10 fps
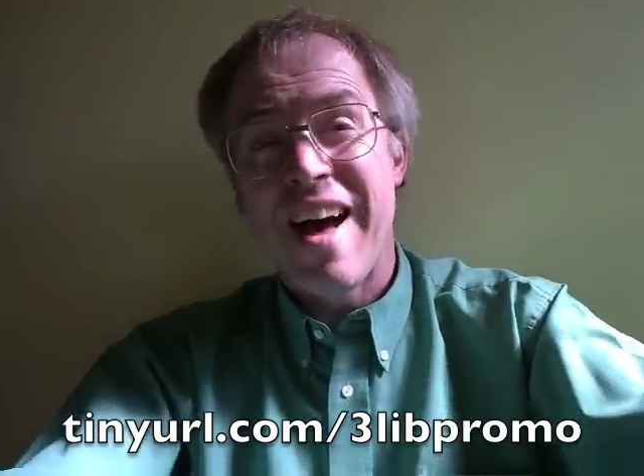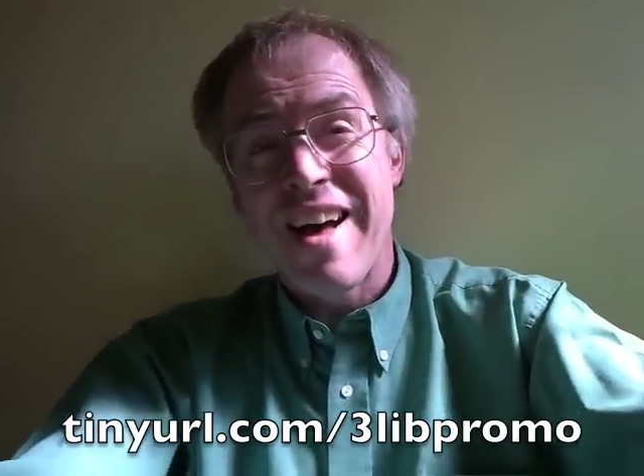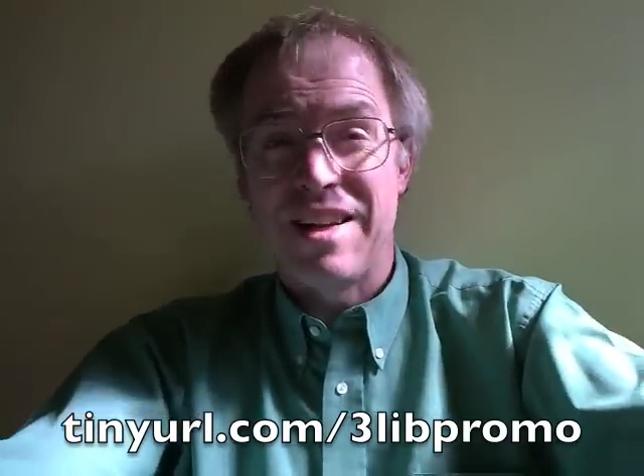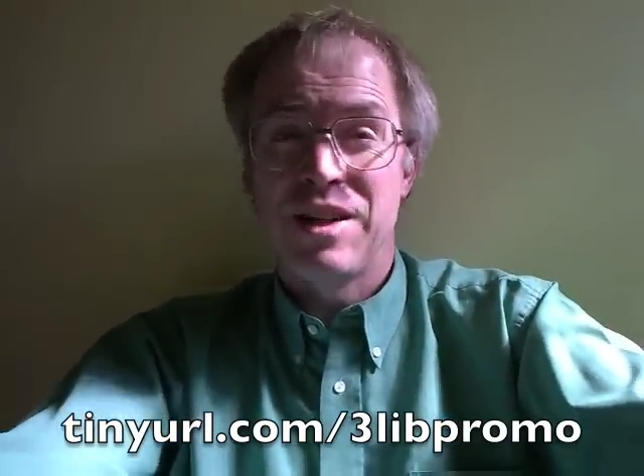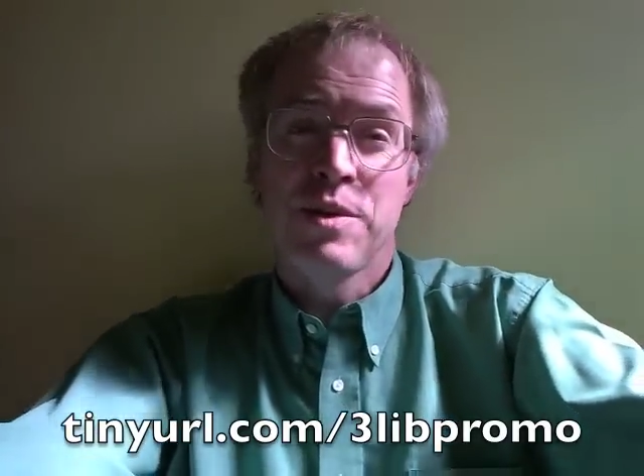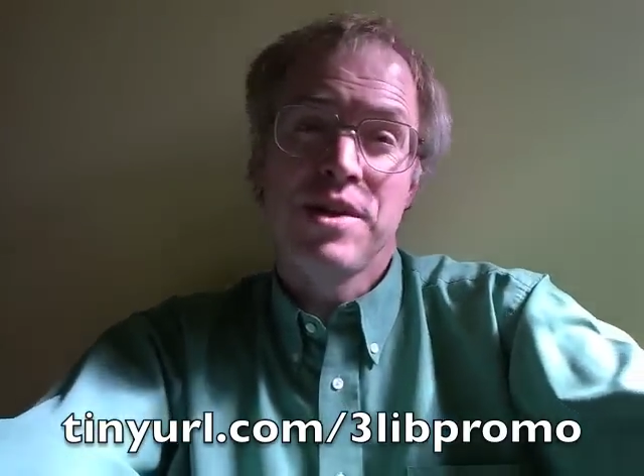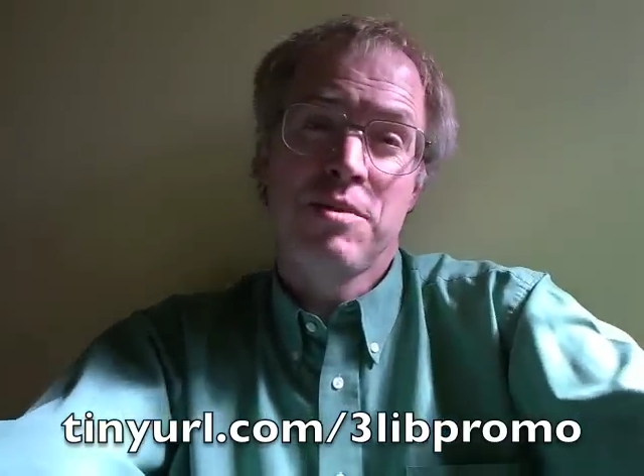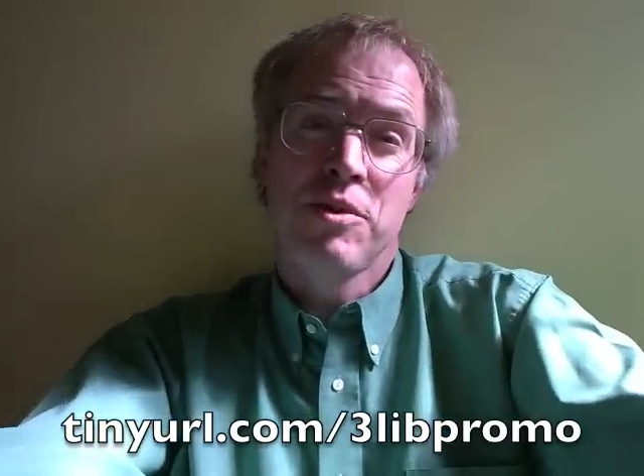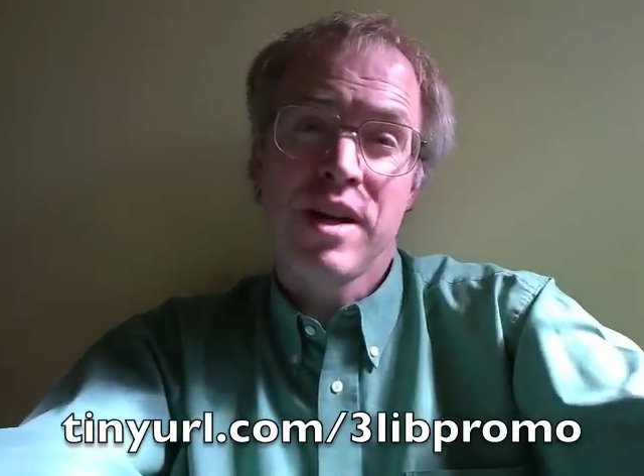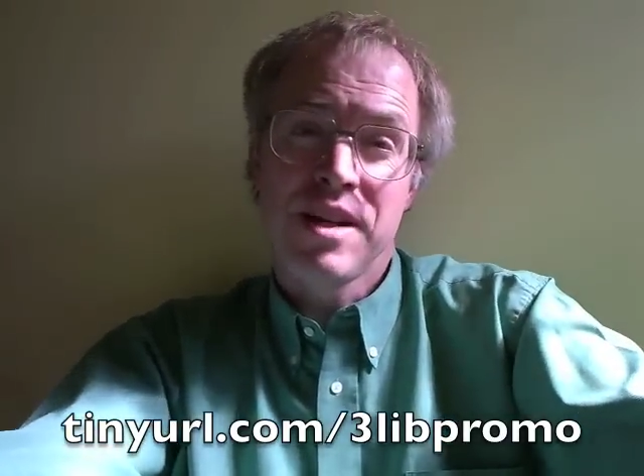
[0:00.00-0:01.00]
and win
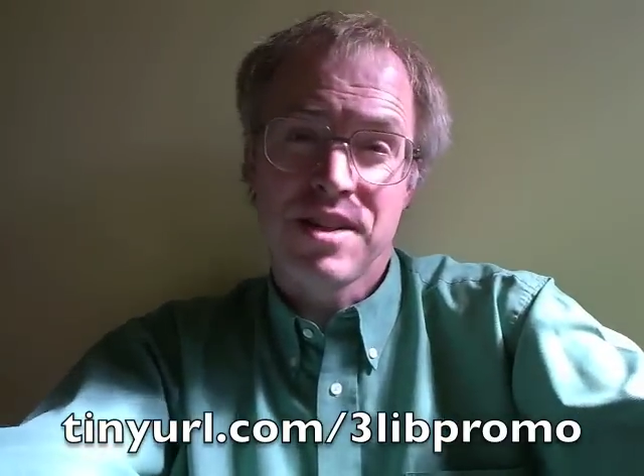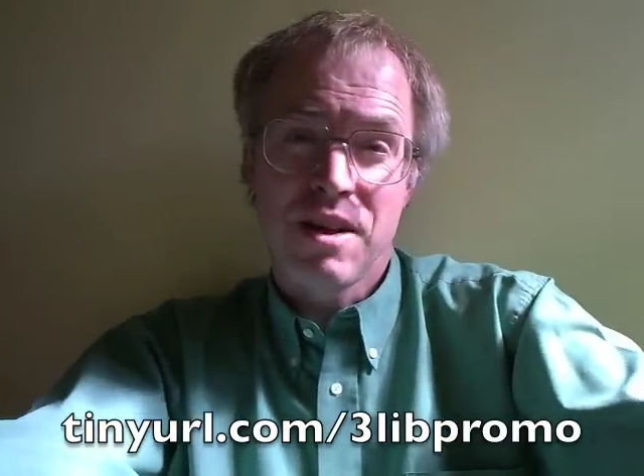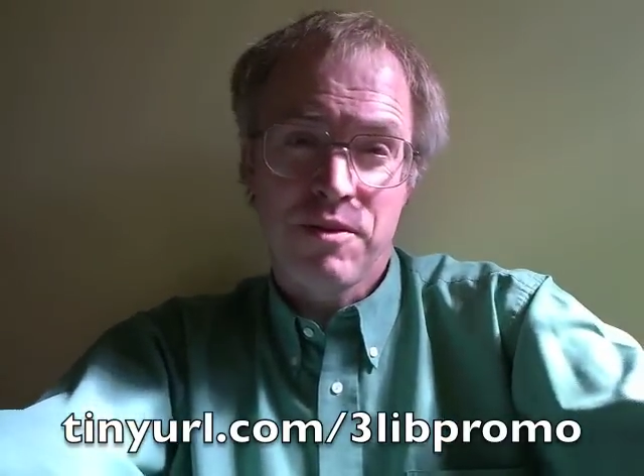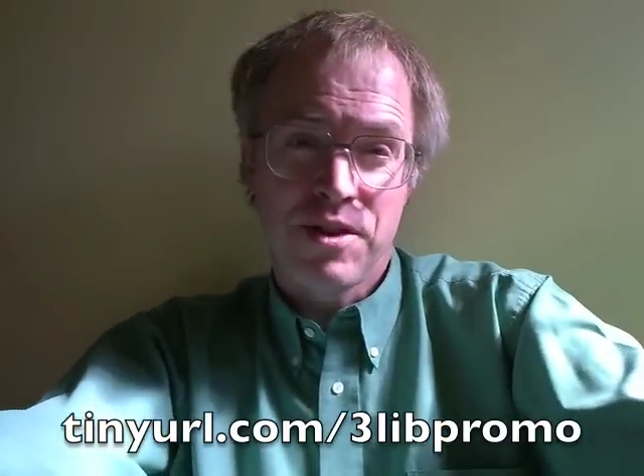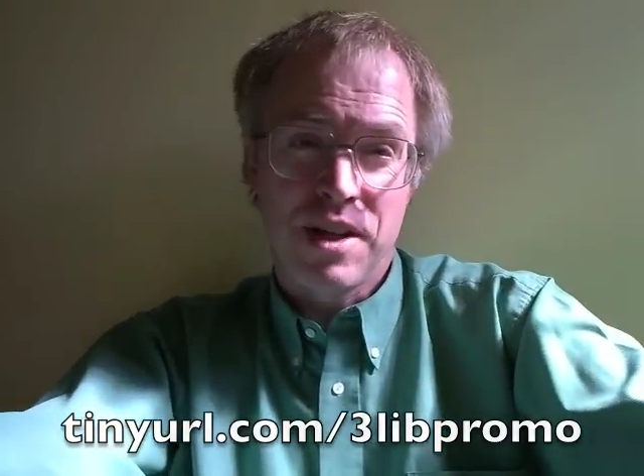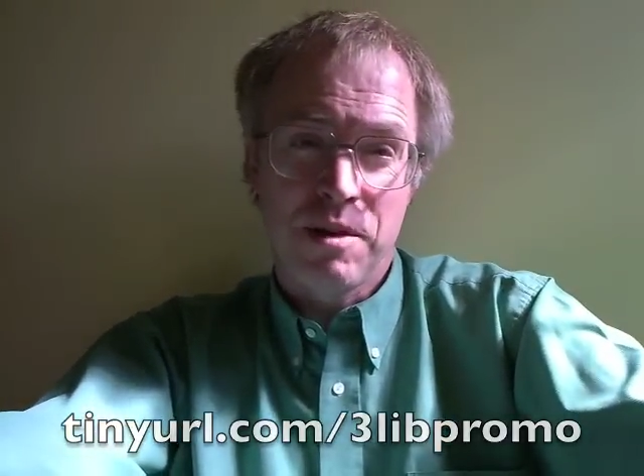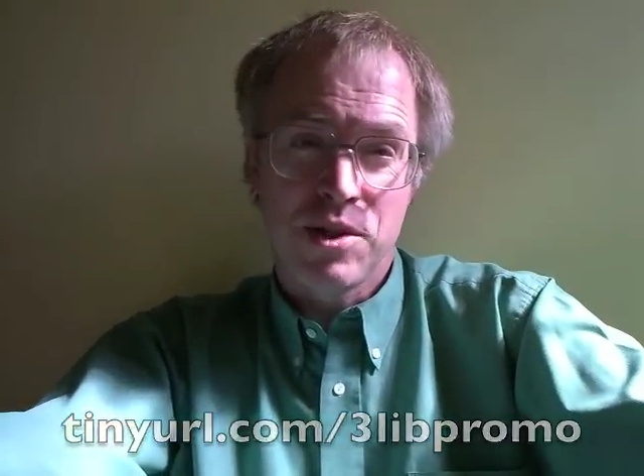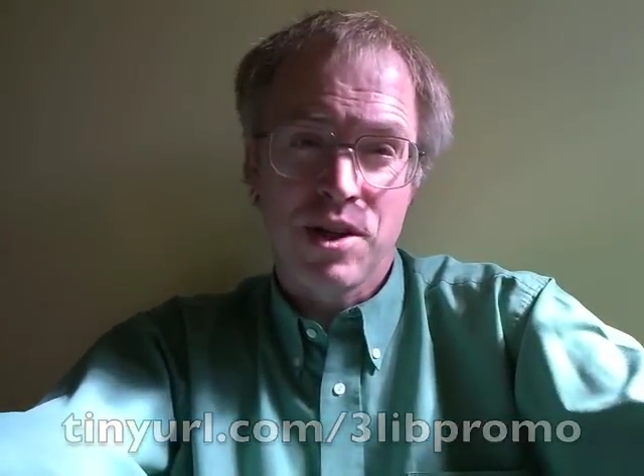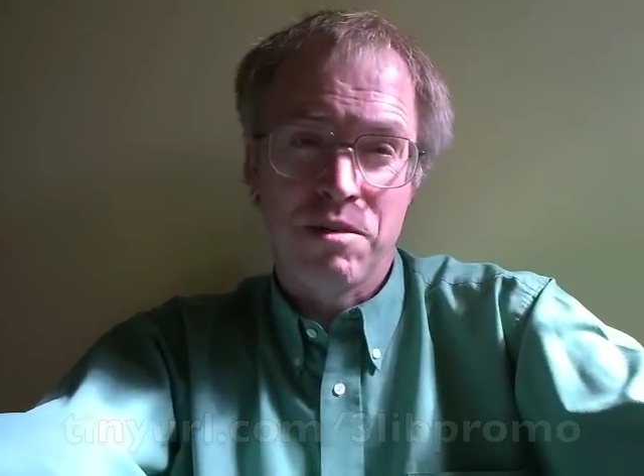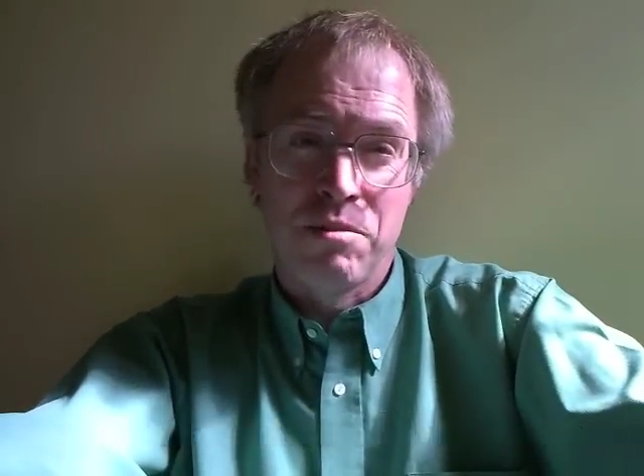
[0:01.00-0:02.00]
some great stuff at the
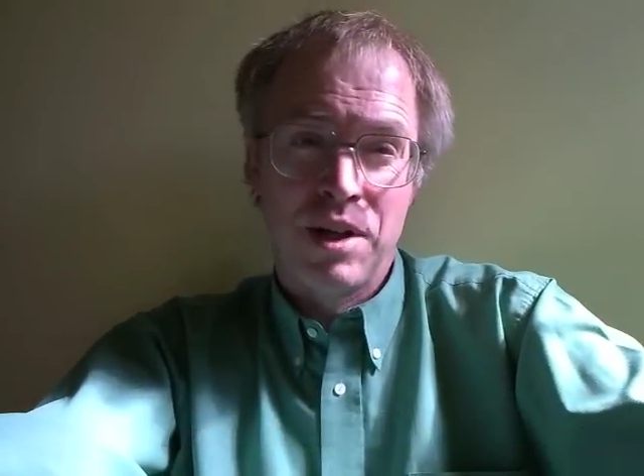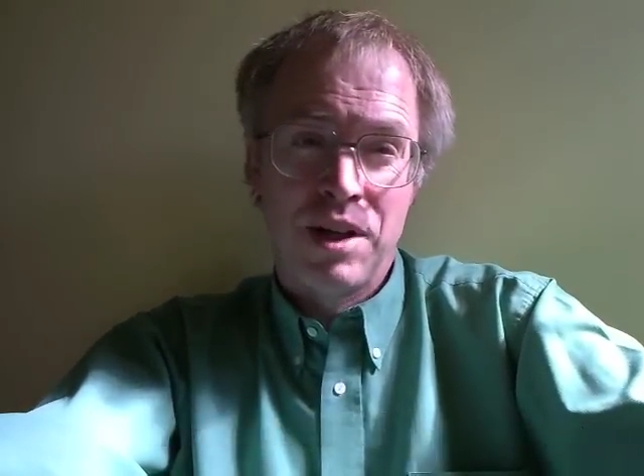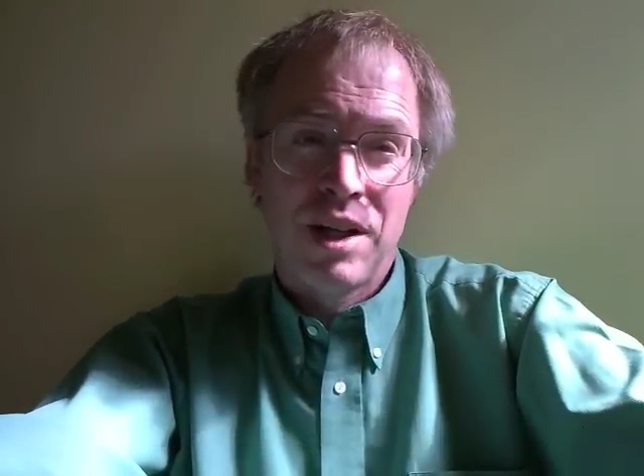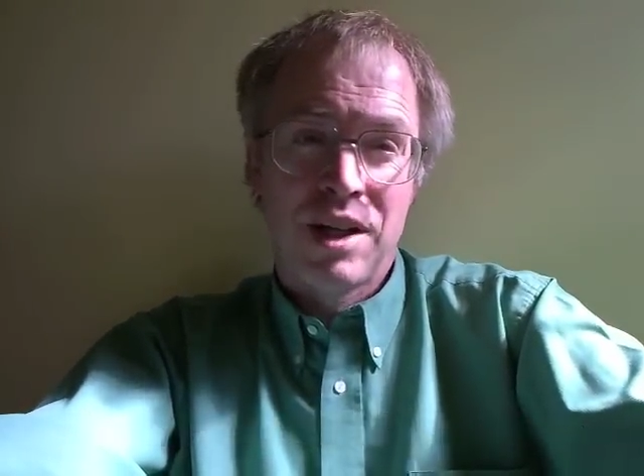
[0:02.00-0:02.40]
same time.